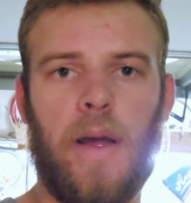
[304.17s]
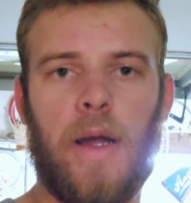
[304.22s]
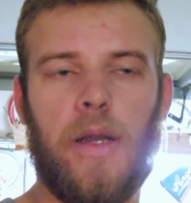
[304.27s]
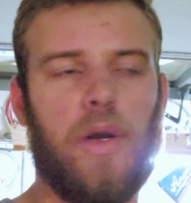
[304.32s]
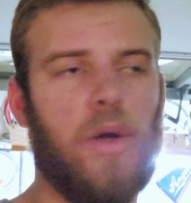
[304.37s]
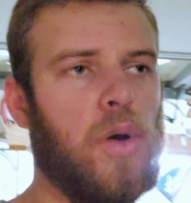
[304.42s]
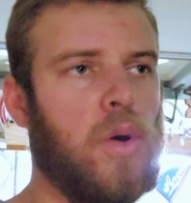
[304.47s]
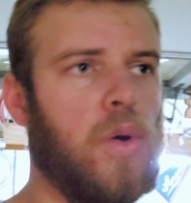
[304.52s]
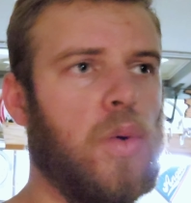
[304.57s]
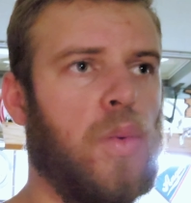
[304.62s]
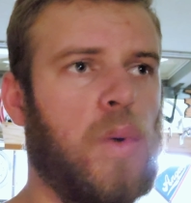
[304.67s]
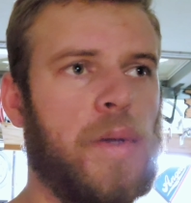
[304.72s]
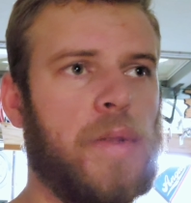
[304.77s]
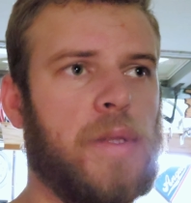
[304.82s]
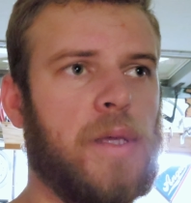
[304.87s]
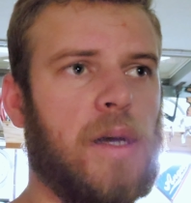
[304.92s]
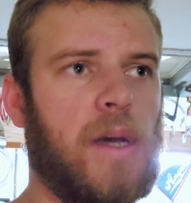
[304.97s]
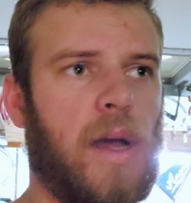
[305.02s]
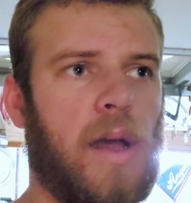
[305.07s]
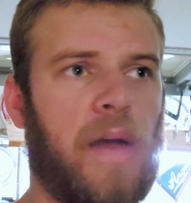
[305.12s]
I know one
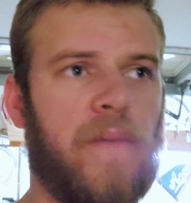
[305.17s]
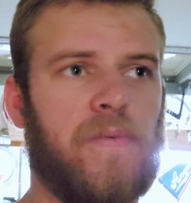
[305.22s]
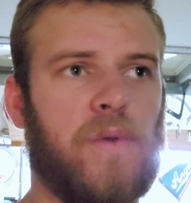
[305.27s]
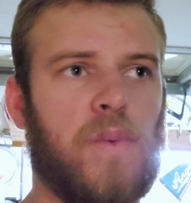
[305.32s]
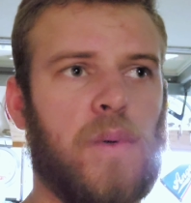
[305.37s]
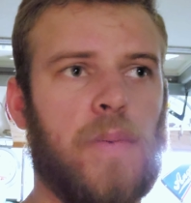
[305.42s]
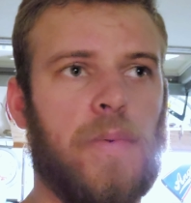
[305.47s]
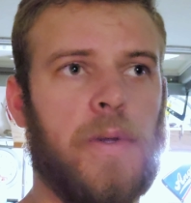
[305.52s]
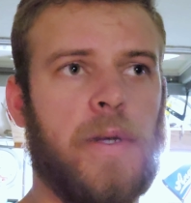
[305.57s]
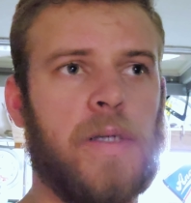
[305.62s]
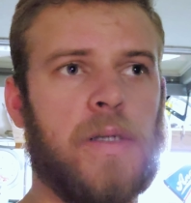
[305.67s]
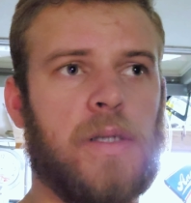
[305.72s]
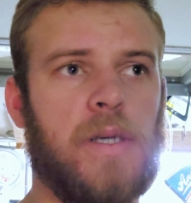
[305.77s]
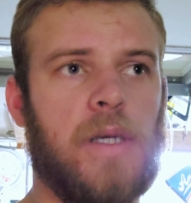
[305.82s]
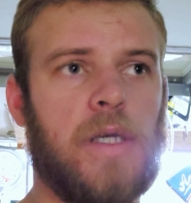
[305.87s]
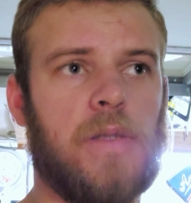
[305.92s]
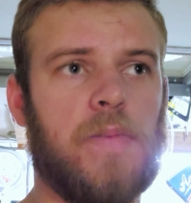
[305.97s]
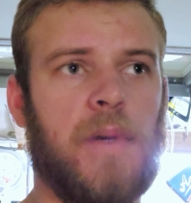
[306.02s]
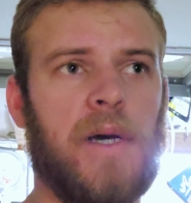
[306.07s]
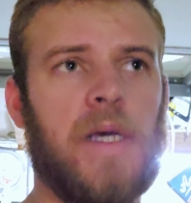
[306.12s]
thing I have to replace
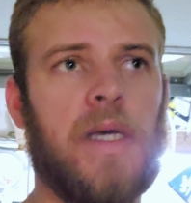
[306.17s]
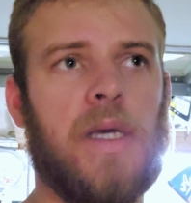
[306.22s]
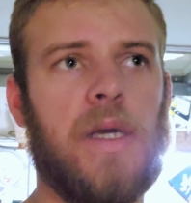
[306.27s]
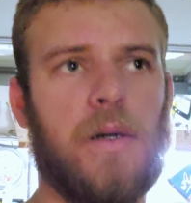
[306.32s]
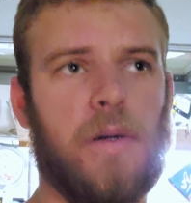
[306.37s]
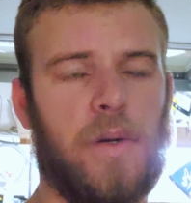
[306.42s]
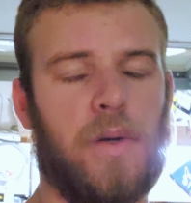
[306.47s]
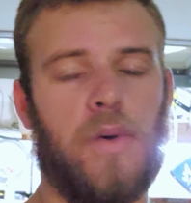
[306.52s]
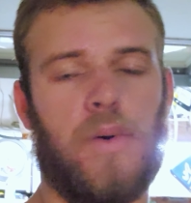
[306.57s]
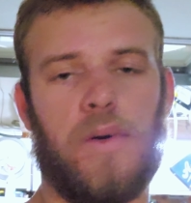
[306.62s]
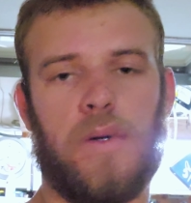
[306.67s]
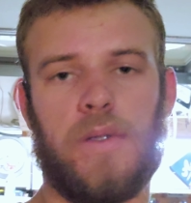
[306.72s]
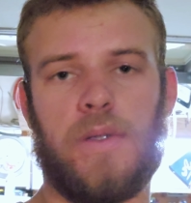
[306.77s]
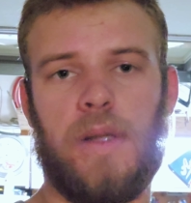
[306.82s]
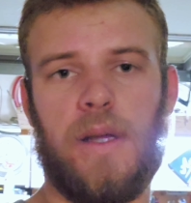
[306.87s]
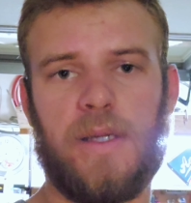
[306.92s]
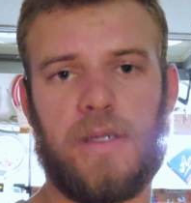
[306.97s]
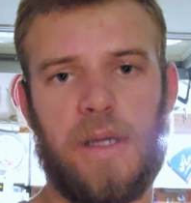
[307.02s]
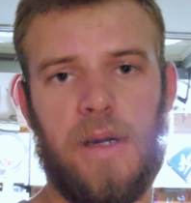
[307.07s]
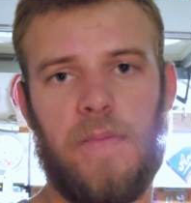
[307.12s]
is my heater core,
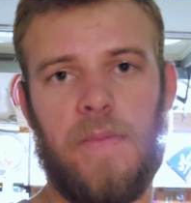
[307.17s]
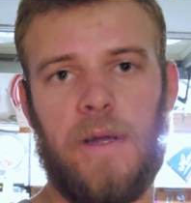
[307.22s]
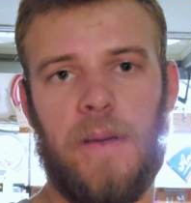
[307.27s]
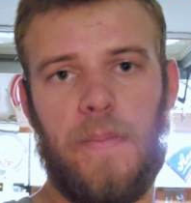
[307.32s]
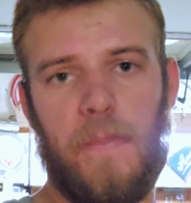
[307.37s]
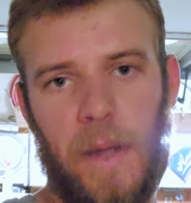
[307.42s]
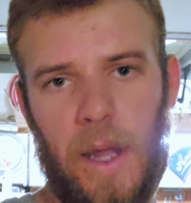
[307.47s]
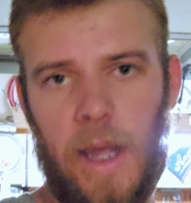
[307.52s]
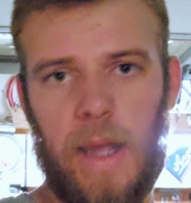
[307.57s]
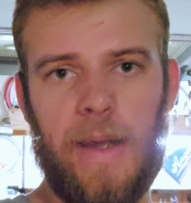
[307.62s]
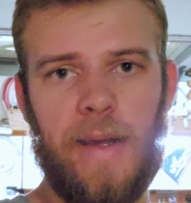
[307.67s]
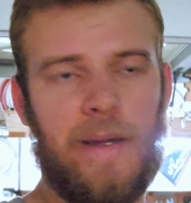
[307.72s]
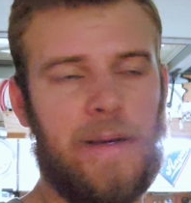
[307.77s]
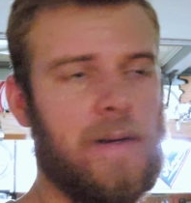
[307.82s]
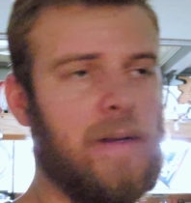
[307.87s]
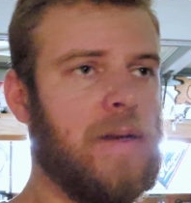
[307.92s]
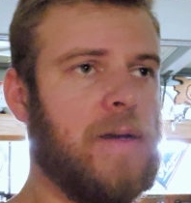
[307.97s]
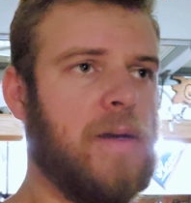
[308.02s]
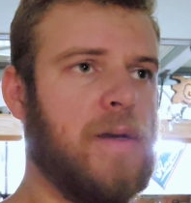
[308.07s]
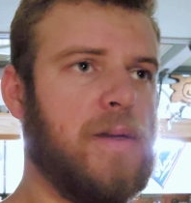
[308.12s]
so that's going to be a
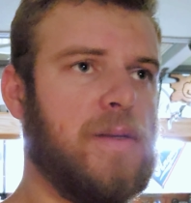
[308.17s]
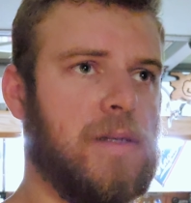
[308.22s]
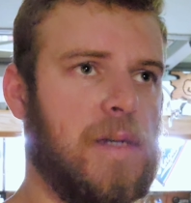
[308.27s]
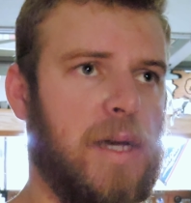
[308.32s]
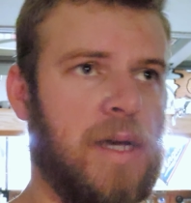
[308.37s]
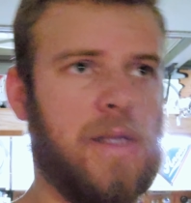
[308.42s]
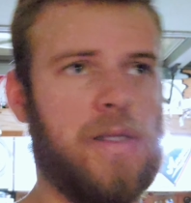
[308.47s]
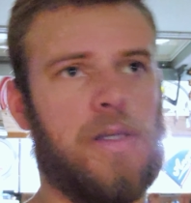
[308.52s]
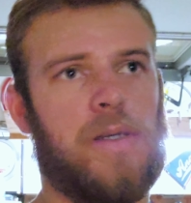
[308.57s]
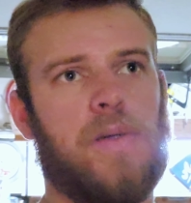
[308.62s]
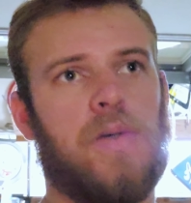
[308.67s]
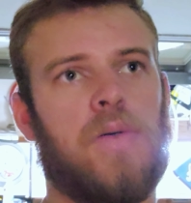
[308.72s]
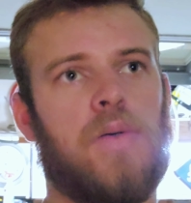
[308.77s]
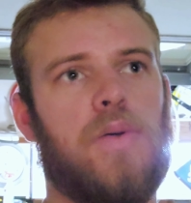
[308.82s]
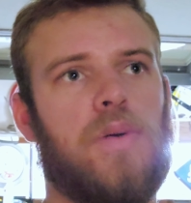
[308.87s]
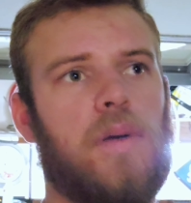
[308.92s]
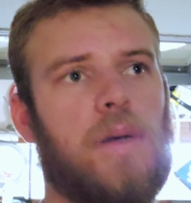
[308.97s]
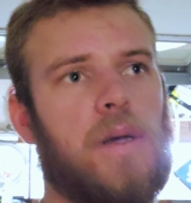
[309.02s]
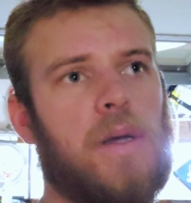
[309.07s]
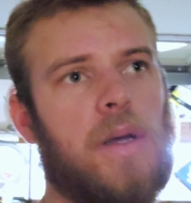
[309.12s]
pain to get
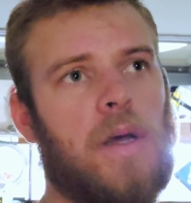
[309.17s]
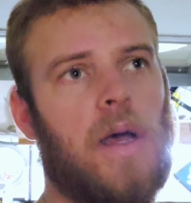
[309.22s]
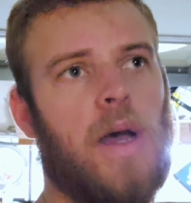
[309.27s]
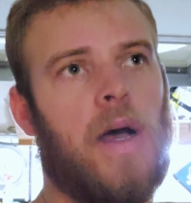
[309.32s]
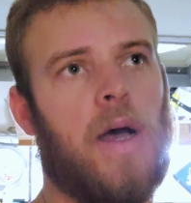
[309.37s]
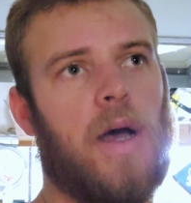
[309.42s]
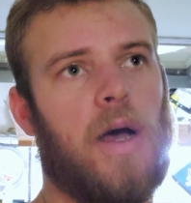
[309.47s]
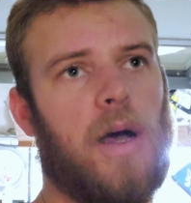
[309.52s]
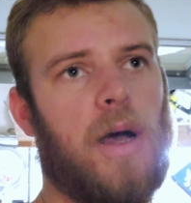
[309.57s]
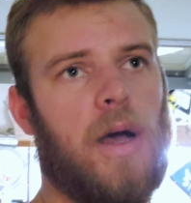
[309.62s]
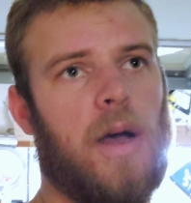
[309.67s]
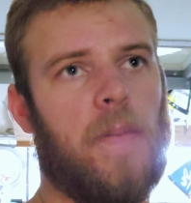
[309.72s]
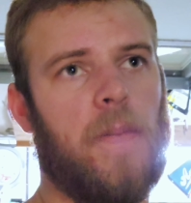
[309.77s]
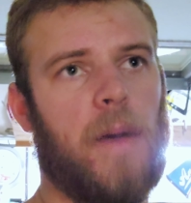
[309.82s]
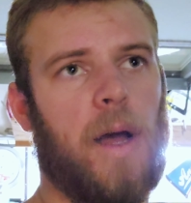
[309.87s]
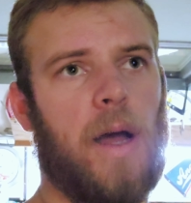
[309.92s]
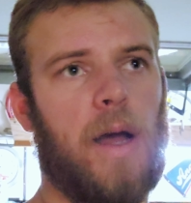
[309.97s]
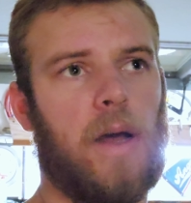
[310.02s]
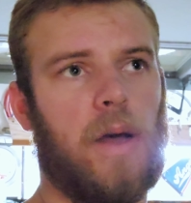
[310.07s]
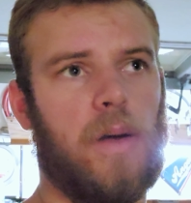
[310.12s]
to. I'm
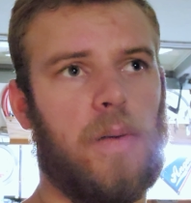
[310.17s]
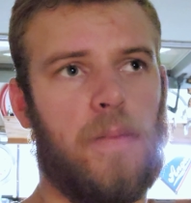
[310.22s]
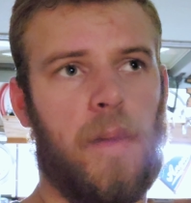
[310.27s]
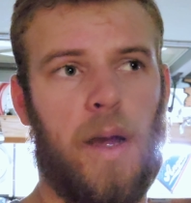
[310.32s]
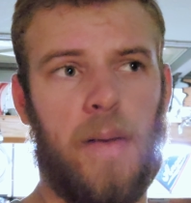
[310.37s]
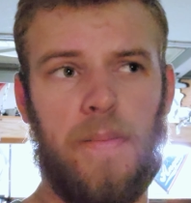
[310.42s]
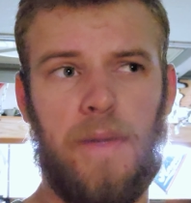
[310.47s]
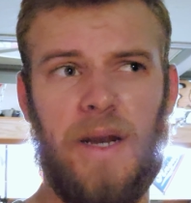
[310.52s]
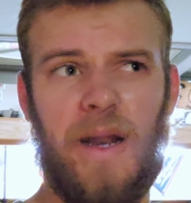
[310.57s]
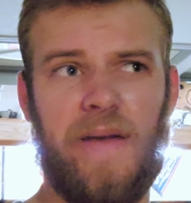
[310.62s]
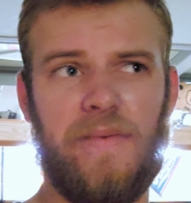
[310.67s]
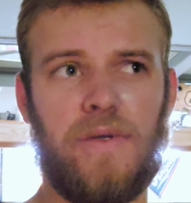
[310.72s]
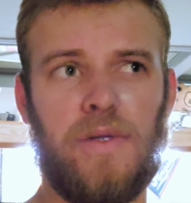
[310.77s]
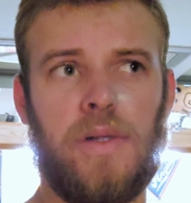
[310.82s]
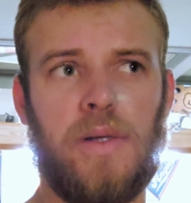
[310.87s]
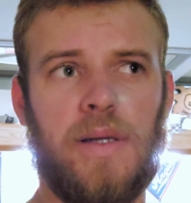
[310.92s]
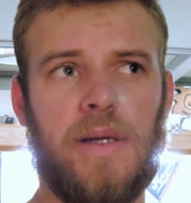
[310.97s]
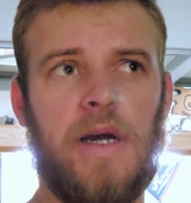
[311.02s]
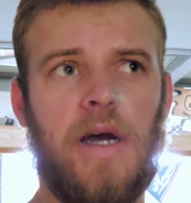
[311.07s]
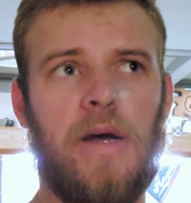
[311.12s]
going to have to
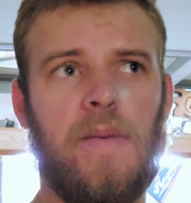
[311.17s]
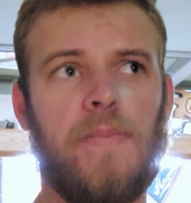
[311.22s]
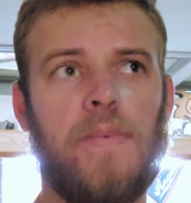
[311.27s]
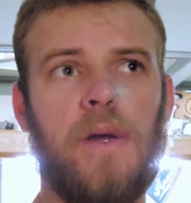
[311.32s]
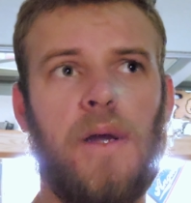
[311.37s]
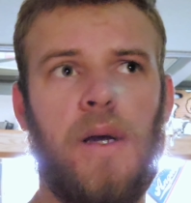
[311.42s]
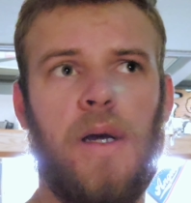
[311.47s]
look it up.